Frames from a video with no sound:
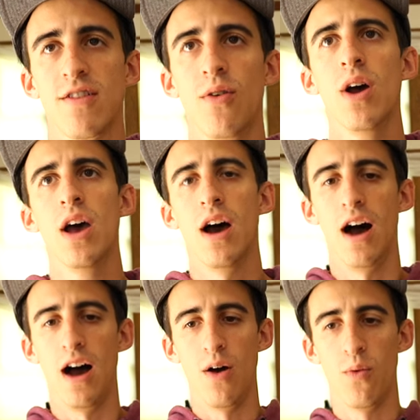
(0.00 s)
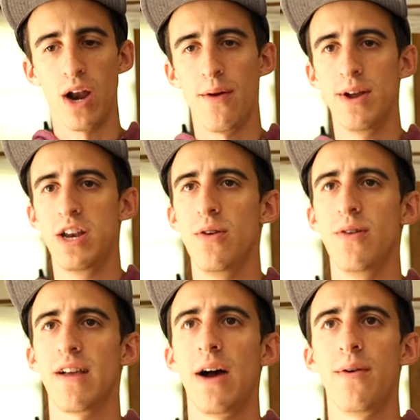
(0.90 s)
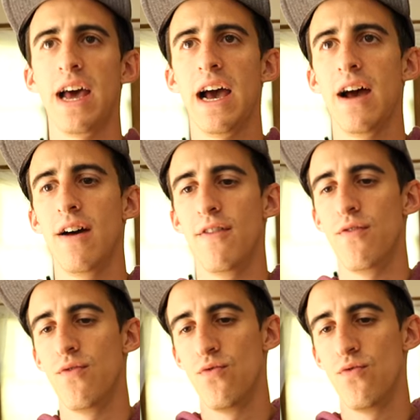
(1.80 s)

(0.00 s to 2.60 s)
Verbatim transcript: So uh, what I would do is I would have,